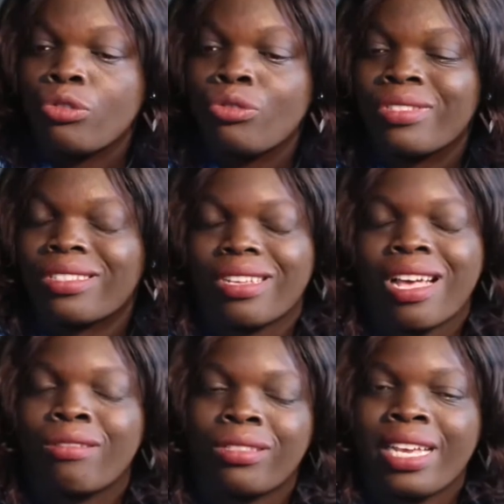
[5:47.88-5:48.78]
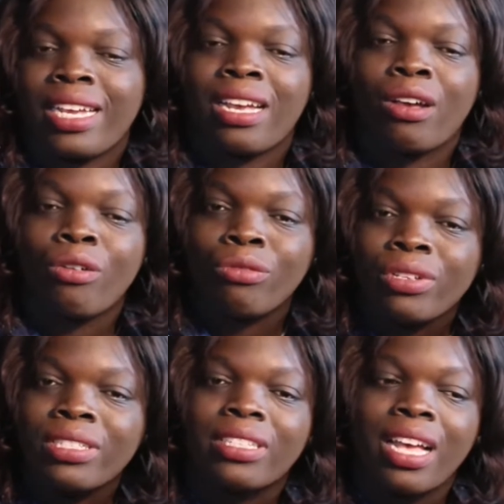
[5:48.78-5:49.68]
So youths out there can
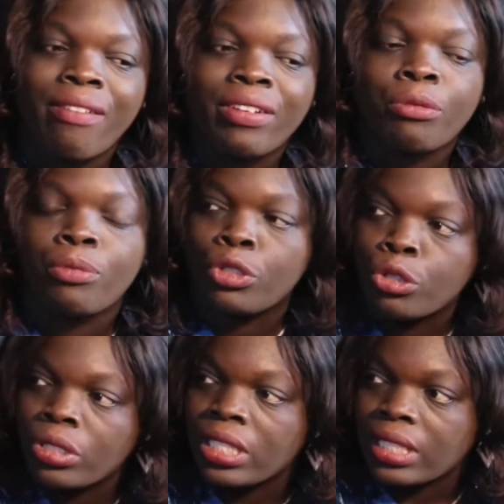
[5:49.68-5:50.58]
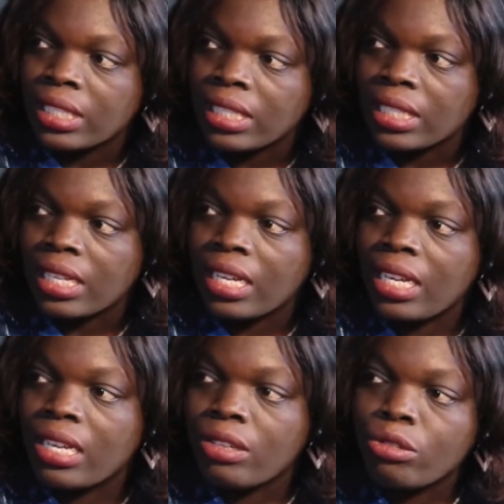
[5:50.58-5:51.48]
always have an opportunity
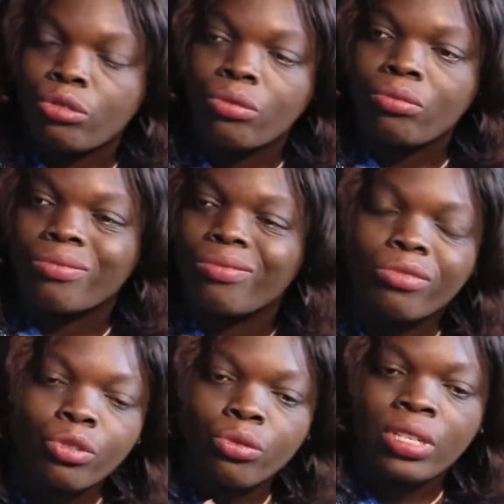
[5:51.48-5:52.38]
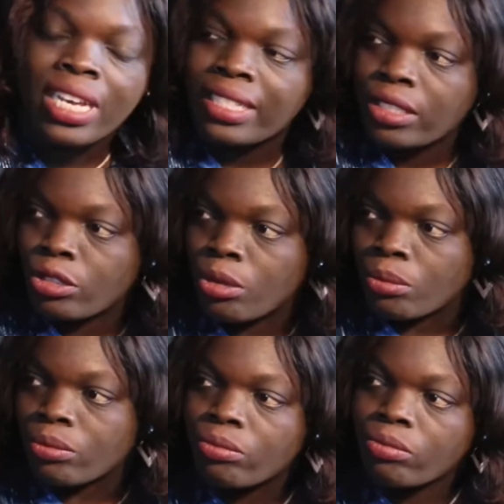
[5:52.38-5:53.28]
to get
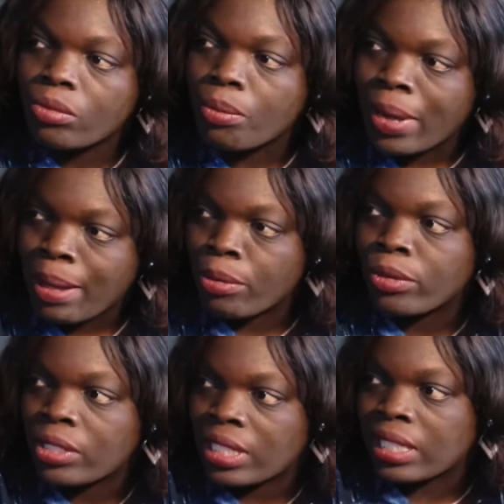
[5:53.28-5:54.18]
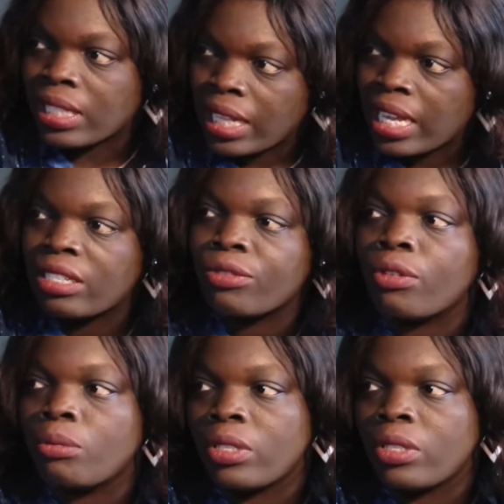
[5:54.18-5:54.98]
some byproduct and the likes from.